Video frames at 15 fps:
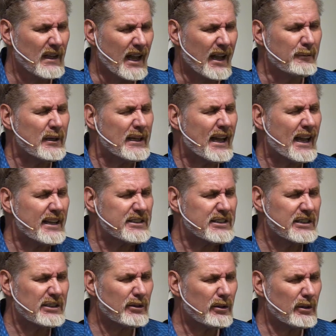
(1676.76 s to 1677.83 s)
And we
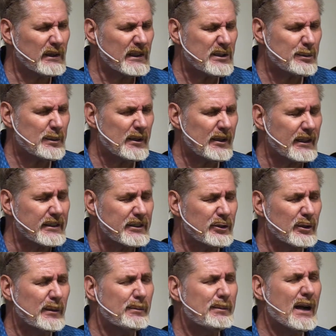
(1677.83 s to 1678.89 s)
ask your Holy Spirit
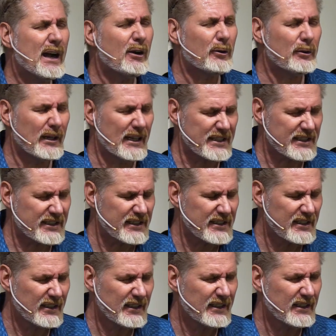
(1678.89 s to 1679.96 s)
to empower us
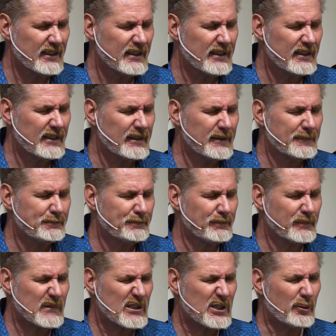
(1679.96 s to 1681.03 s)

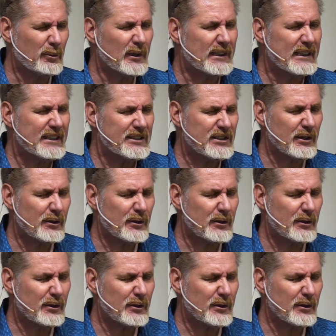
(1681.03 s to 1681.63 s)
to release